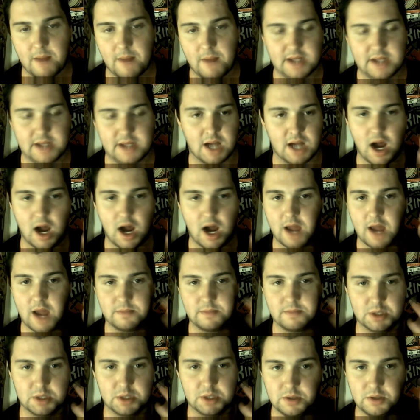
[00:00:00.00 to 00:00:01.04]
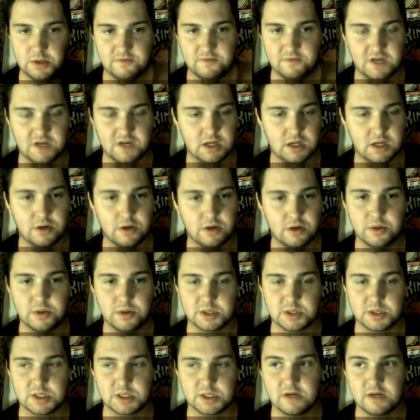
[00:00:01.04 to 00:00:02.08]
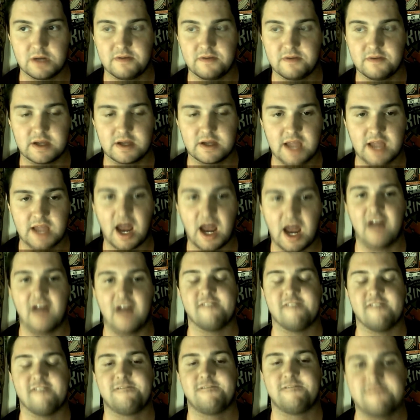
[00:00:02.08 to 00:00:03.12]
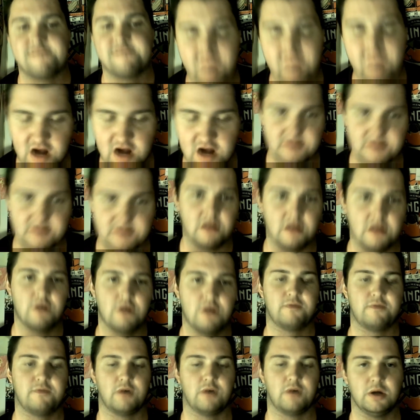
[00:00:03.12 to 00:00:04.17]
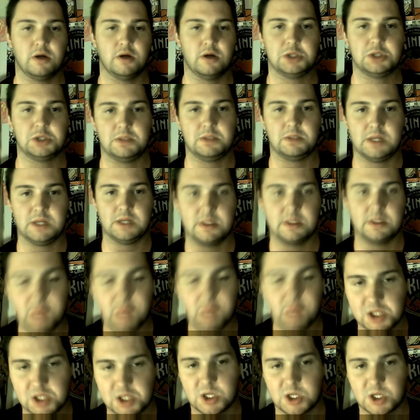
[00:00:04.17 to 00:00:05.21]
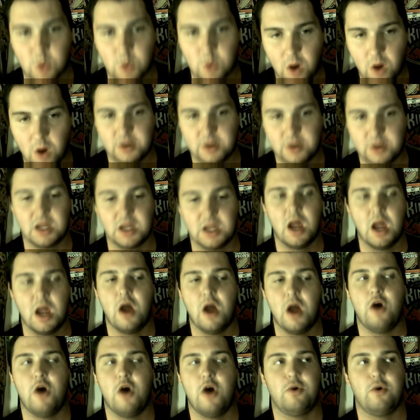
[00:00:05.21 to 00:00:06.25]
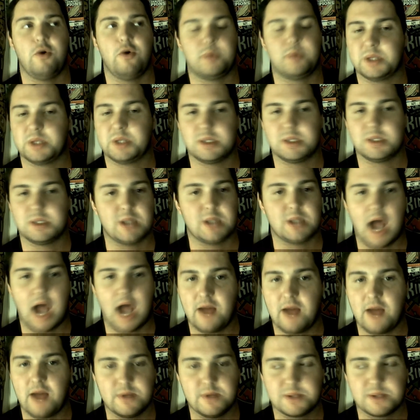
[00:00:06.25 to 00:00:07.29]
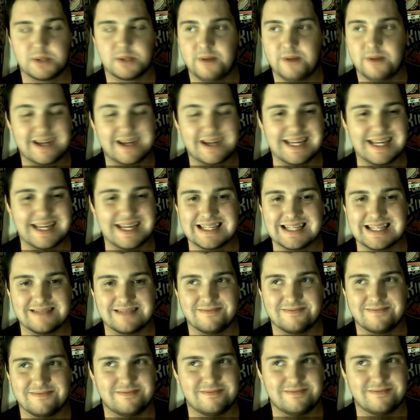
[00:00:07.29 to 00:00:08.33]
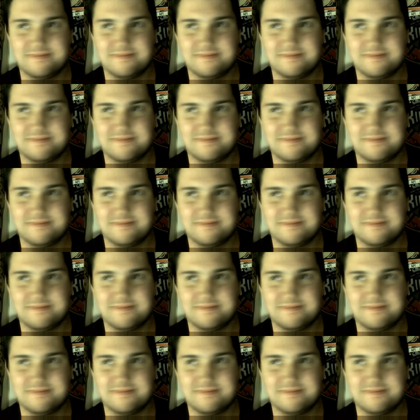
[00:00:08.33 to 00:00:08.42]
my time to do videos and stuff like that. I have fought for LGBT plus equality since I was fucking,